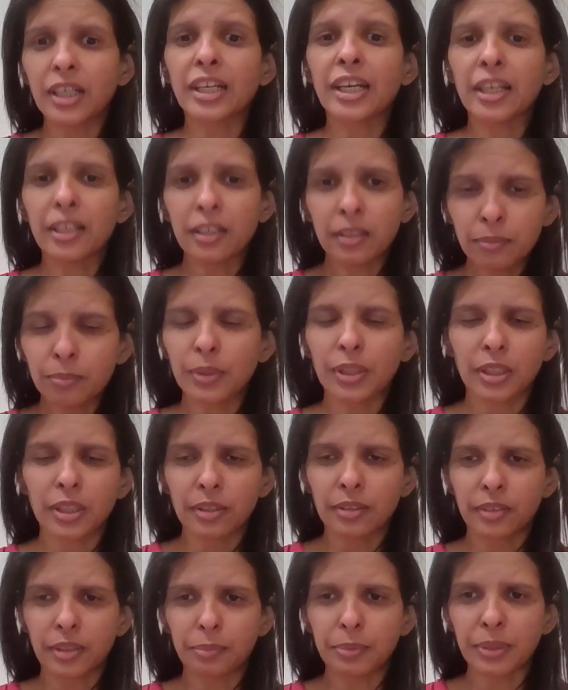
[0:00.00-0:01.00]
again.
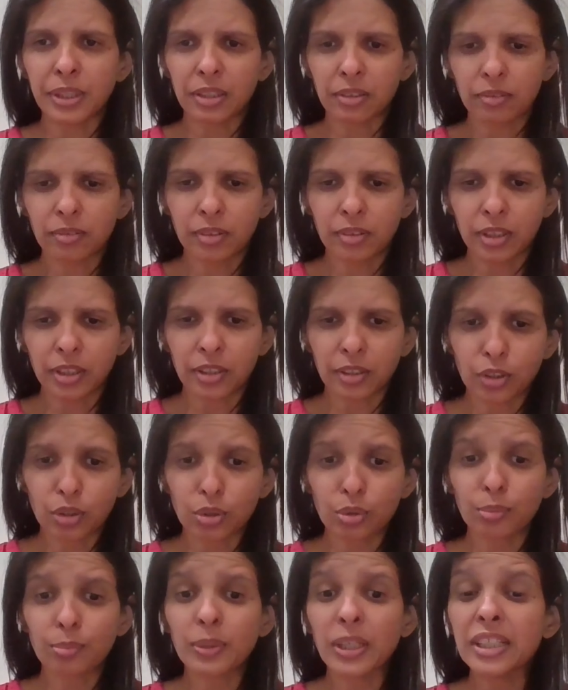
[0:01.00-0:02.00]

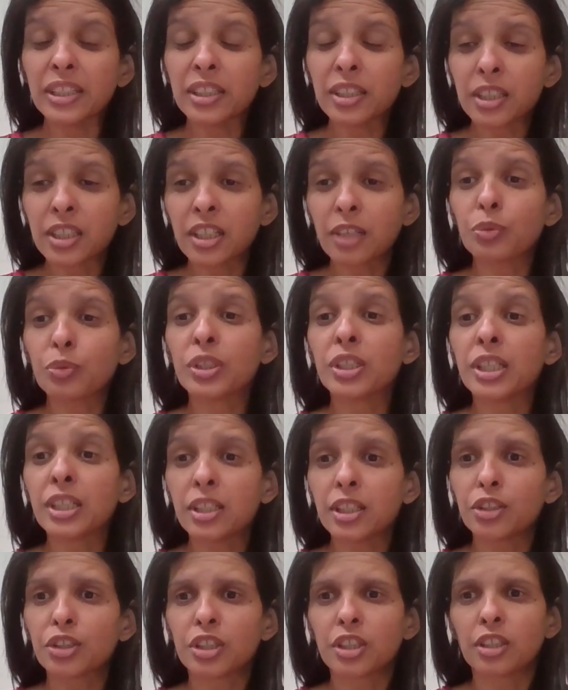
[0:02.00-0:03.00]
And this time we're
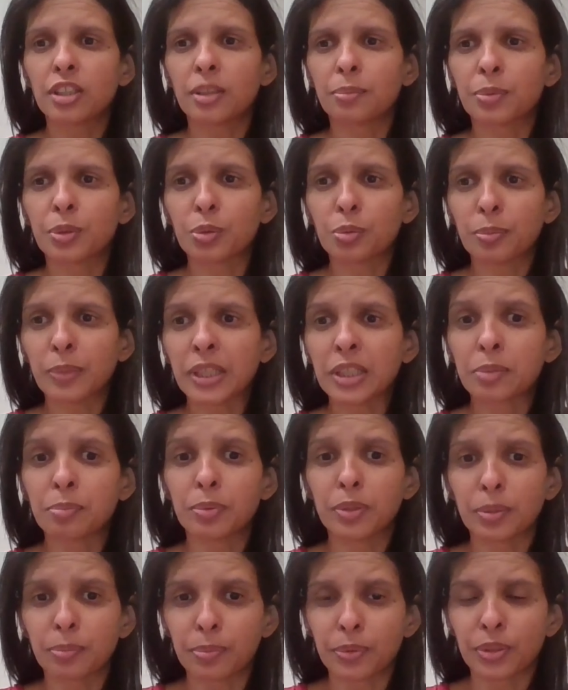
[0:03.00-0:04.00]
reading Srila Prabhupada's
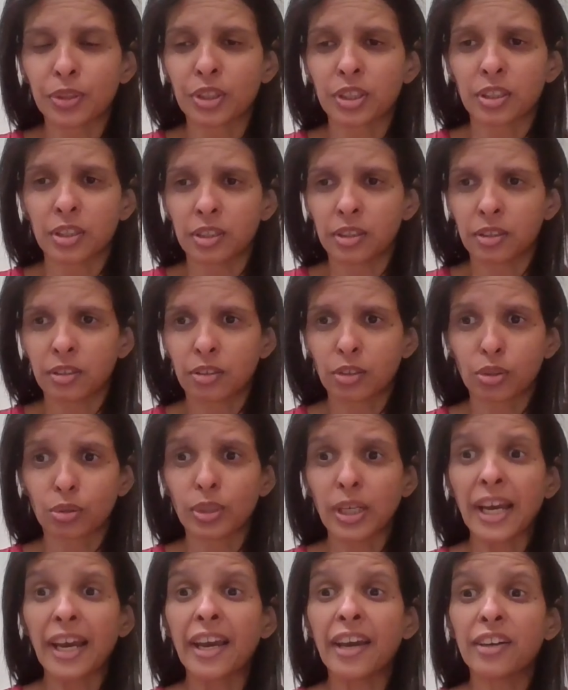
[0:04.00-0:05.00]
purports. And
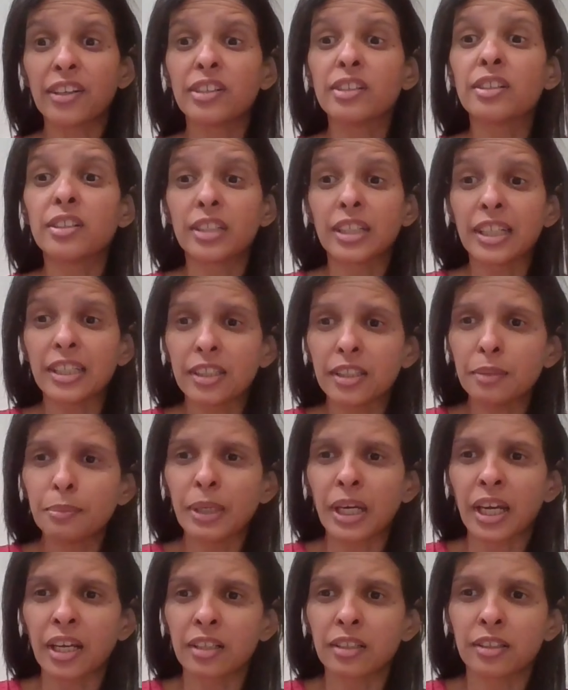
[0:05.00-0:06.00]
so I hadn't read them,
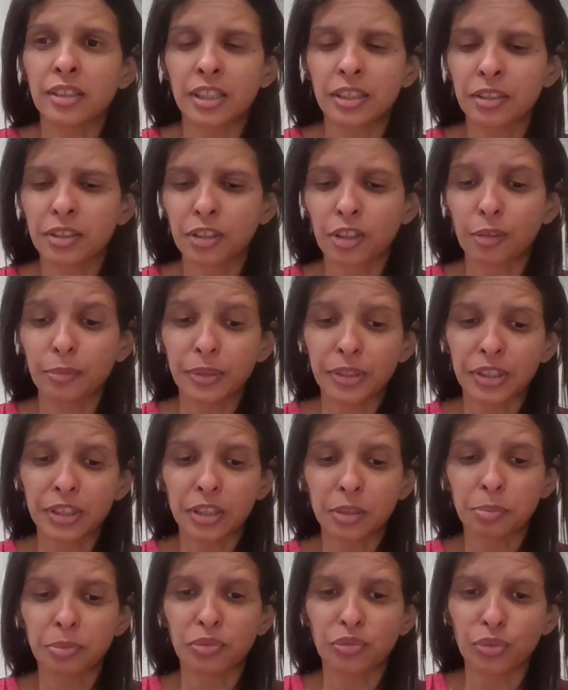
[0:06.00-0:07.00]
I hadn't read his
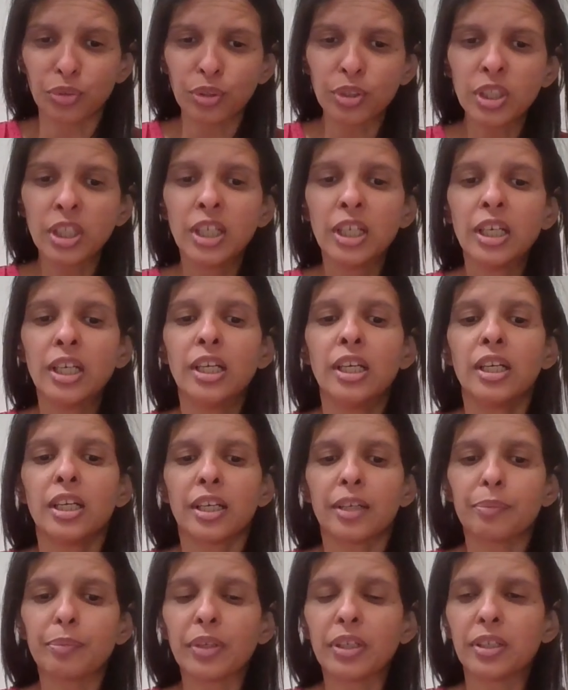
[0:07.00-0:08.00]
commentaries before
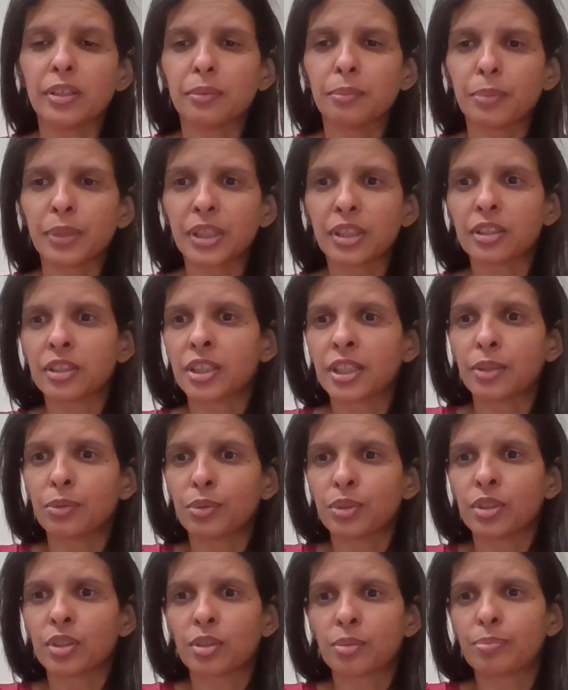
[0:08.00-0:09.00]
because I
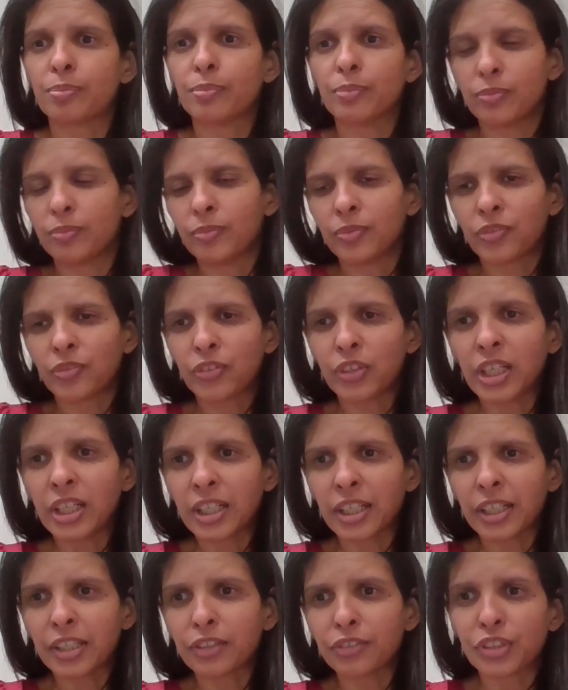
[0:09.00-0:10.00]
was
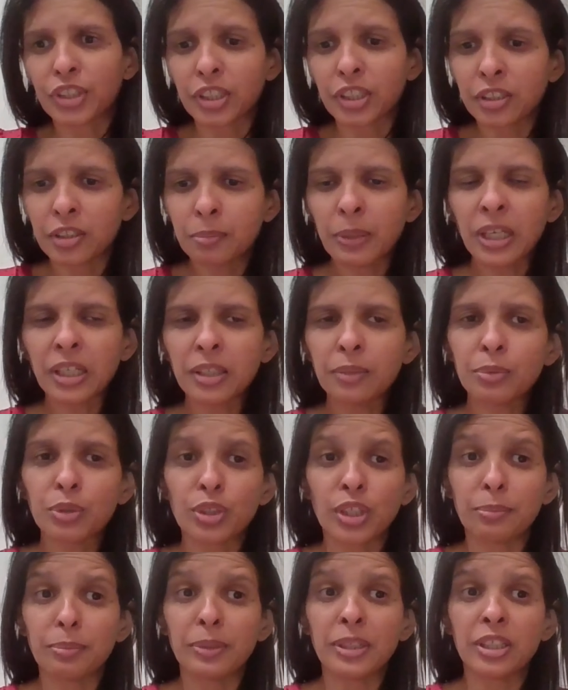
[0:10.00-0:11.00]
feeling kind of triggered by him.
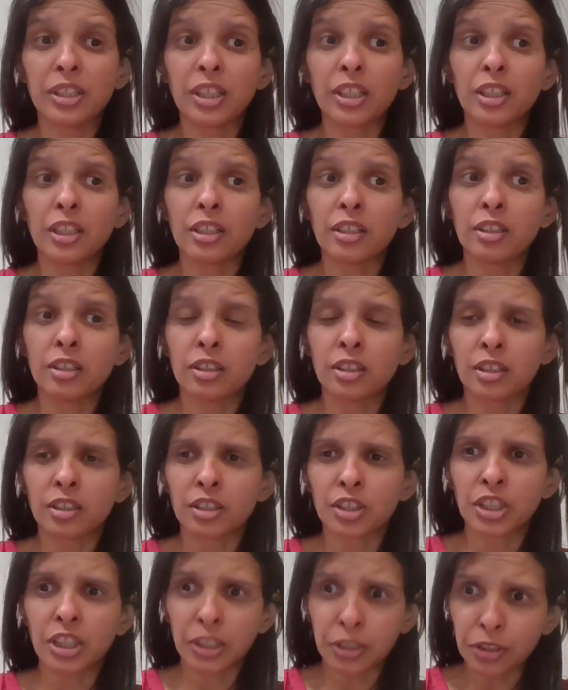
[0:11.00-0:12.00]
So I'd been reading
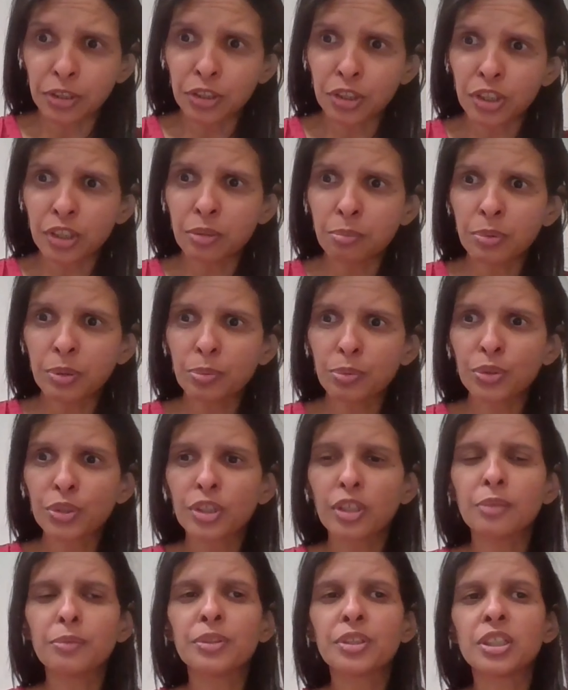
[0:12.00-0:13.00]
Chaitanya Charan Prabhu's
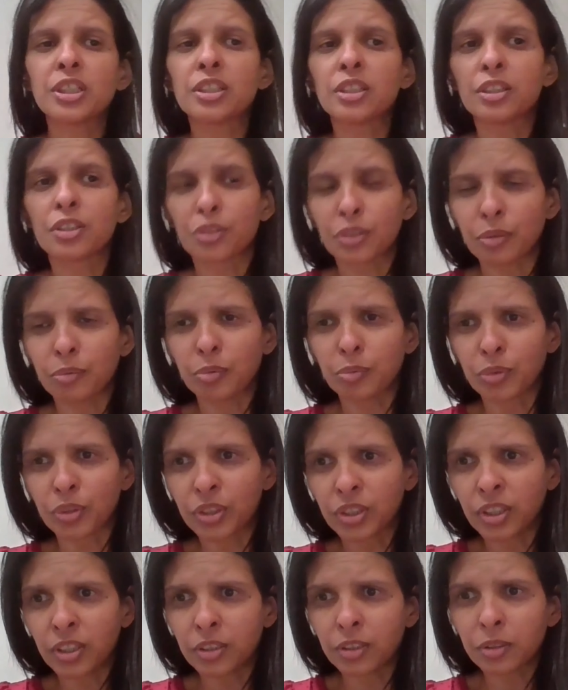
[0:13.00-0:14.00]
commentaries and Swami
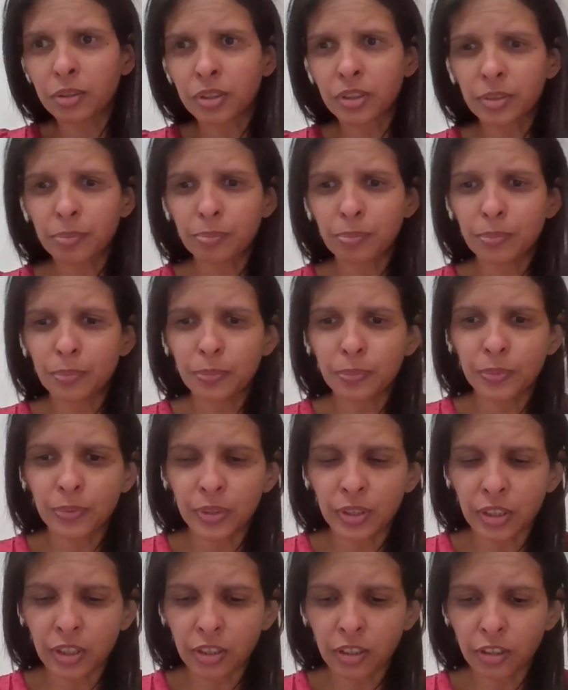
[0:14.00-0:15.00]
Mukundanand's
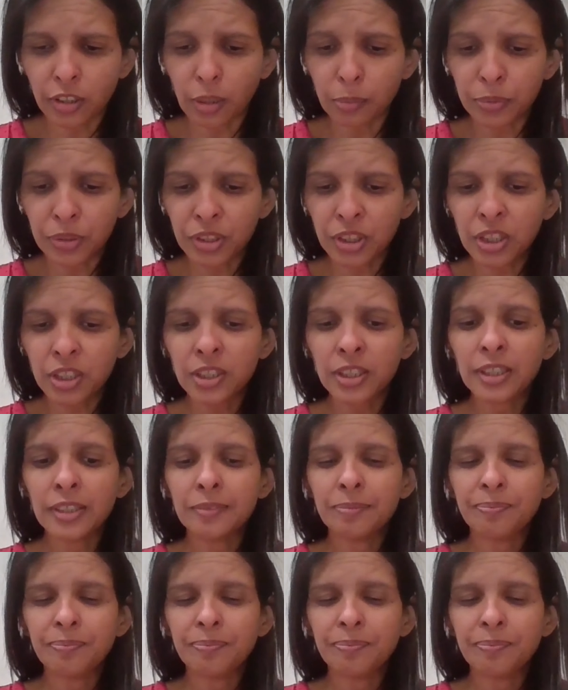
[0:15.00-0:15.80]
commentaries.